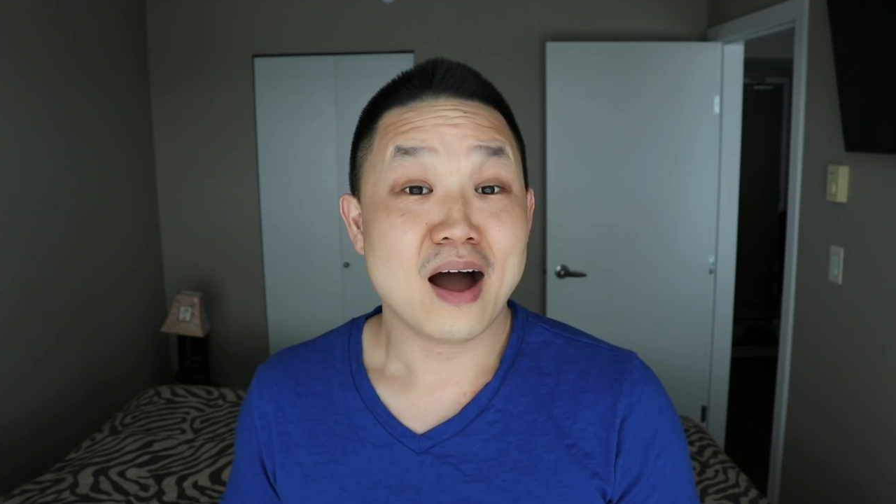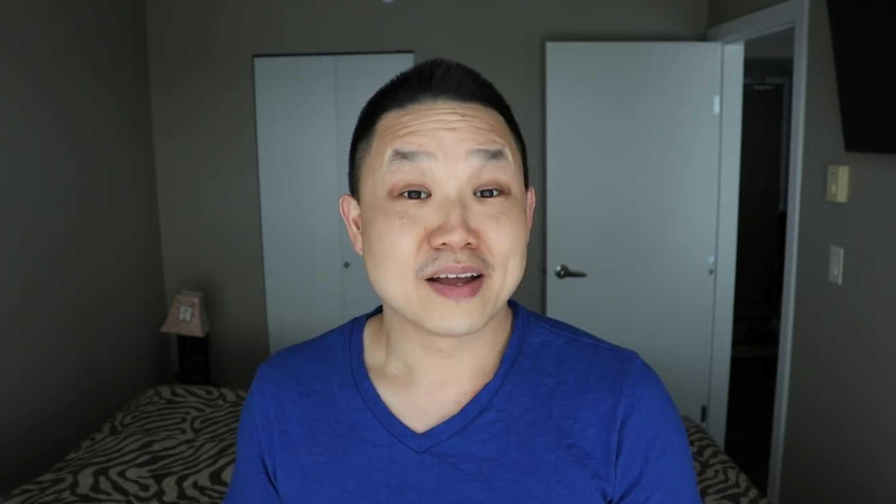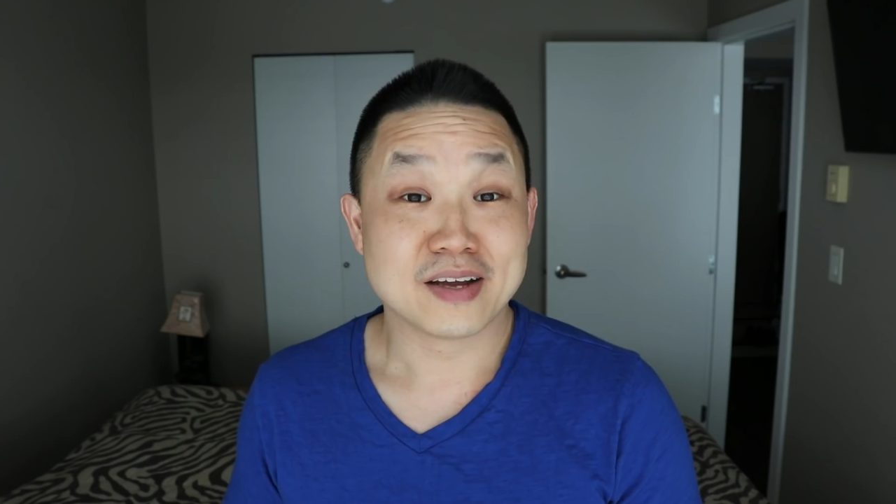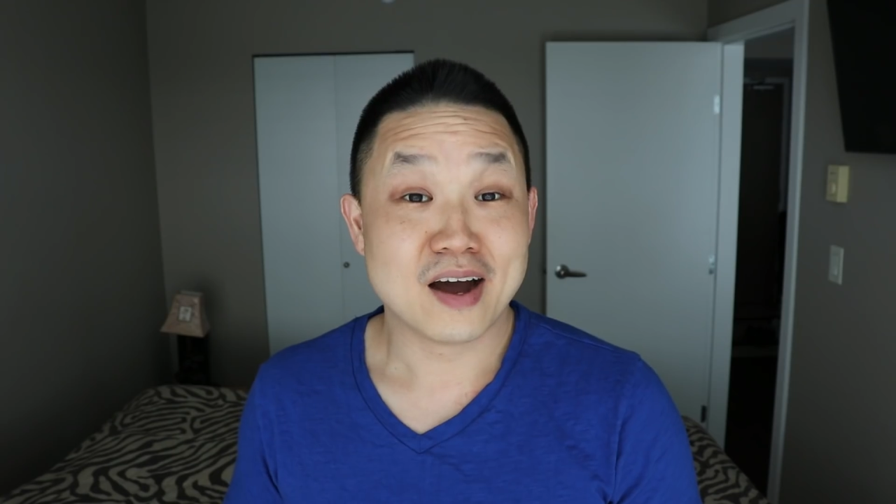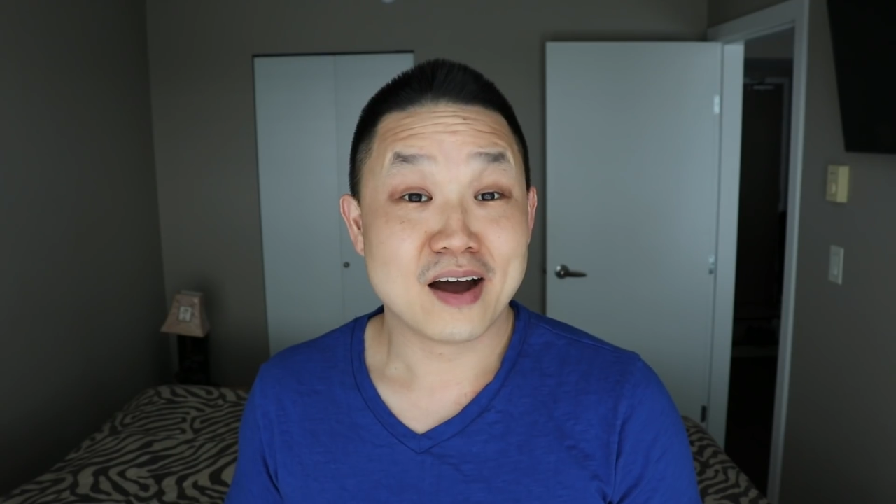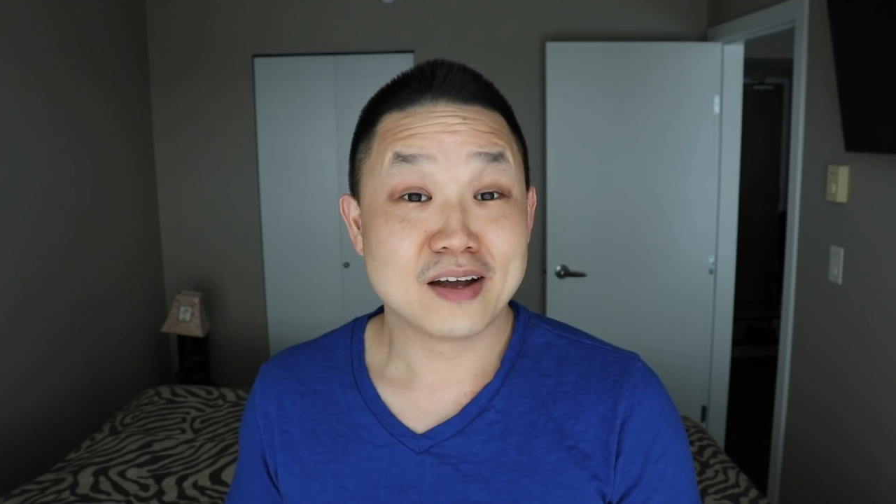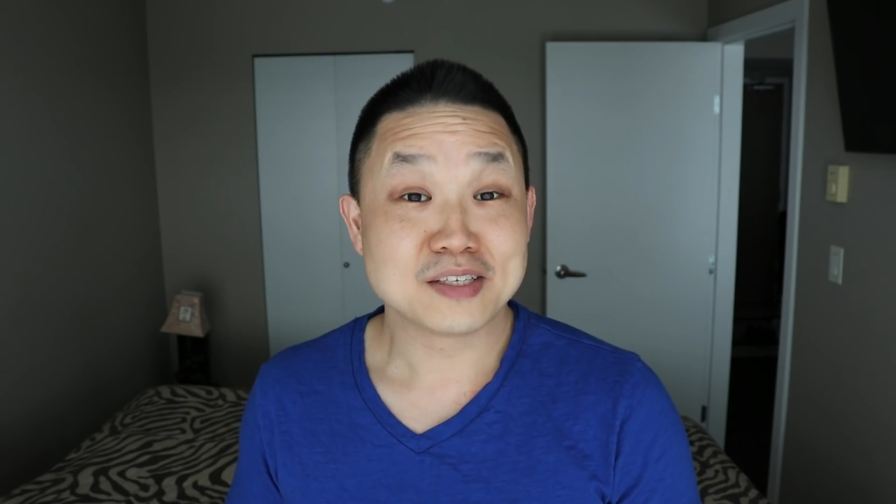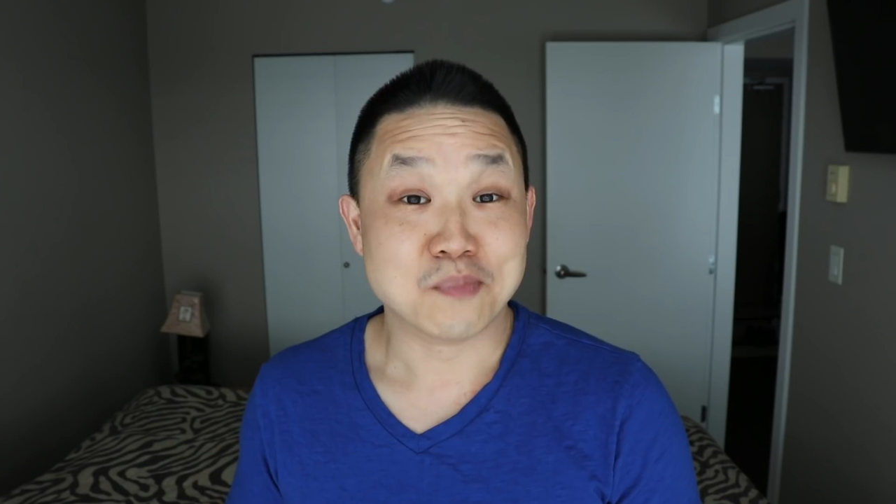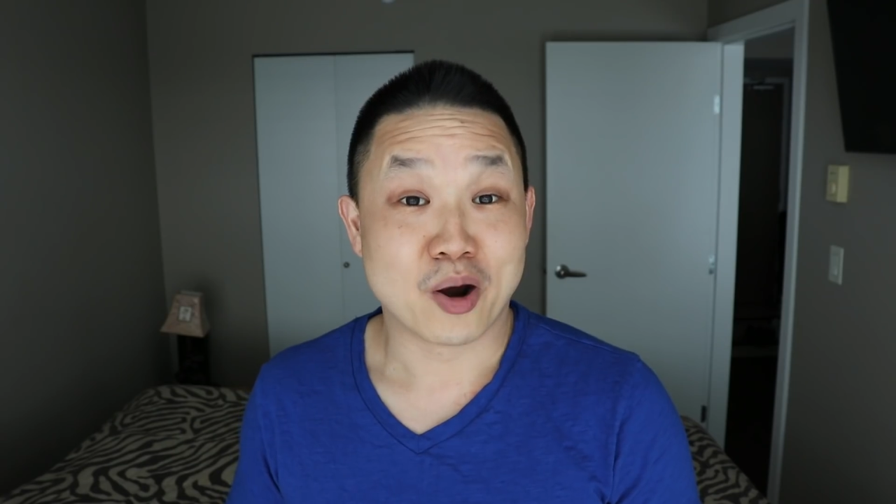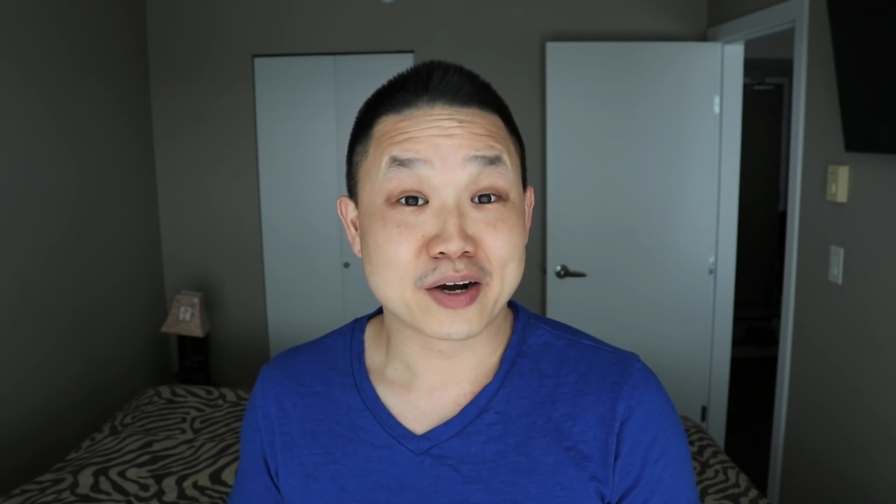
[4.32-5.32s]
Hi
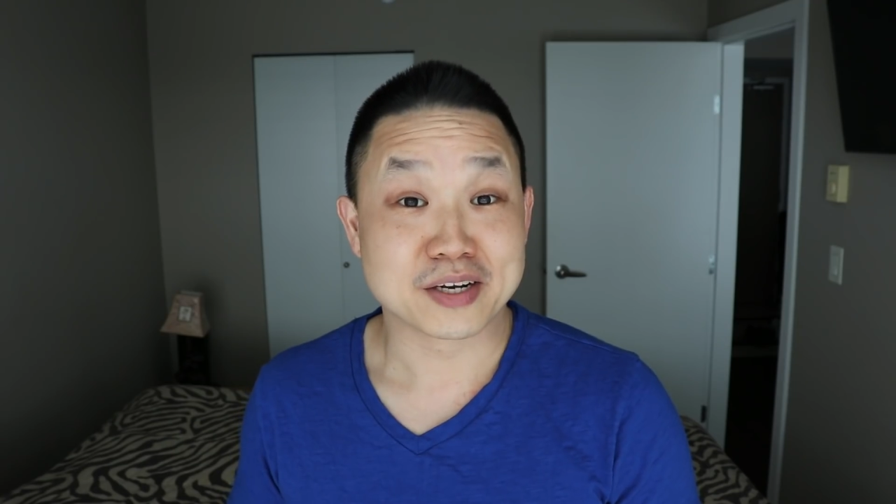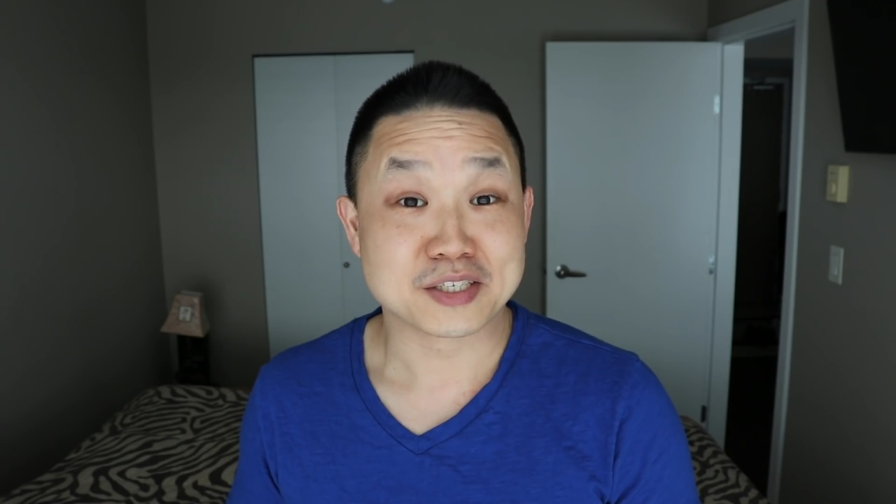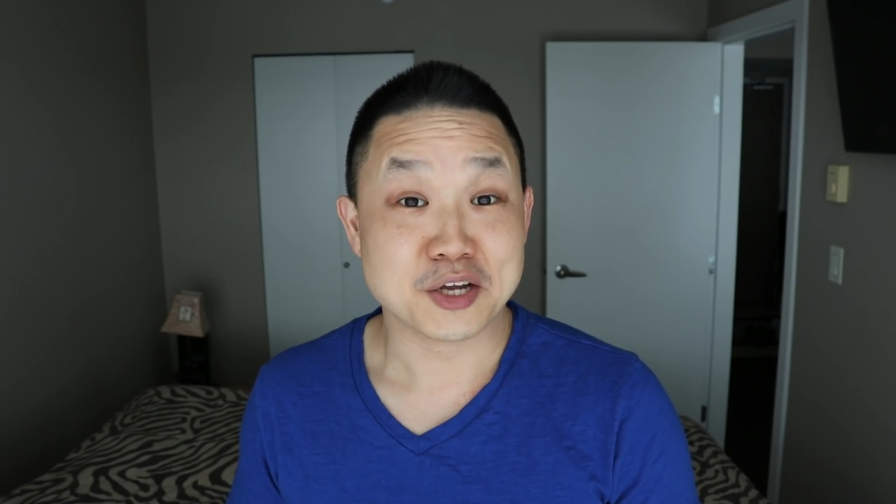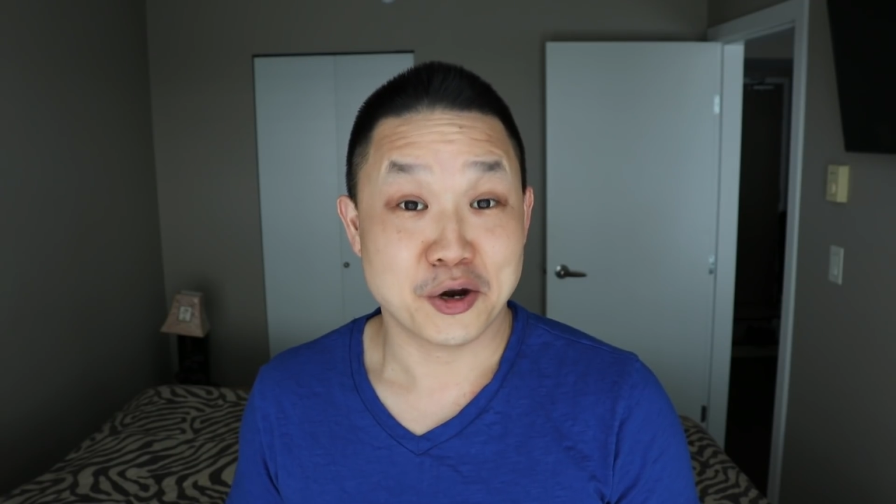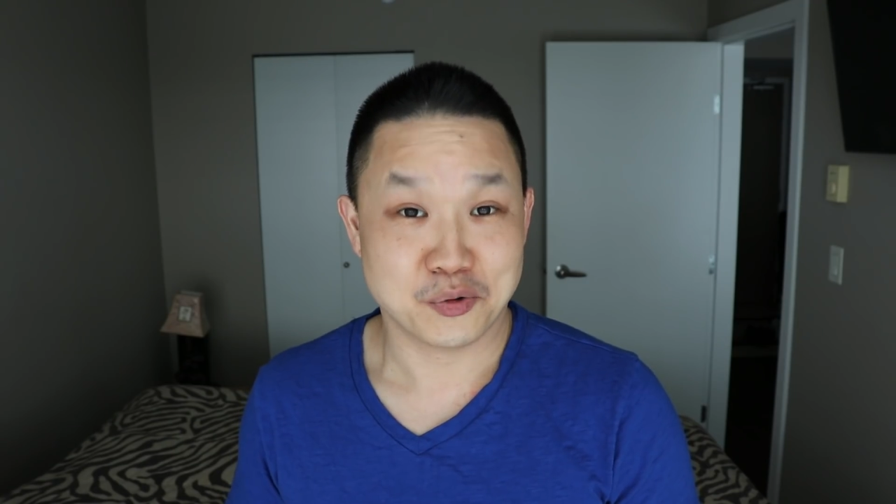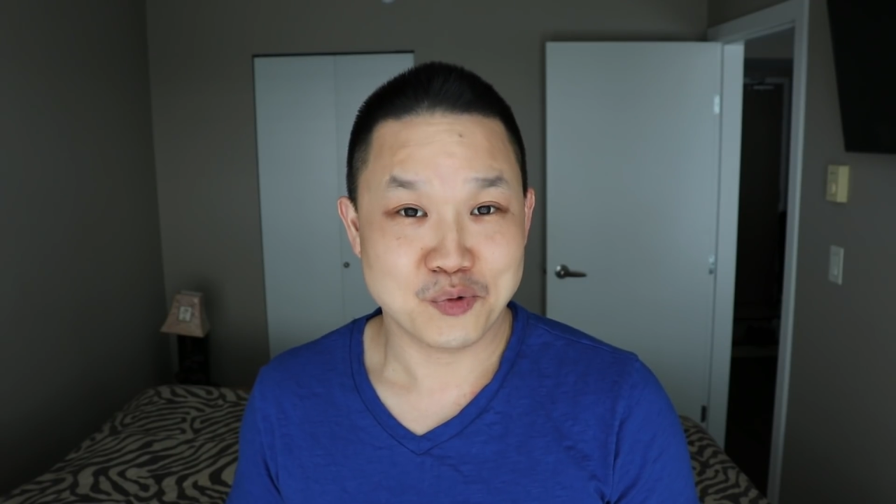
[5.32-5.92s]
guys, Marcus here,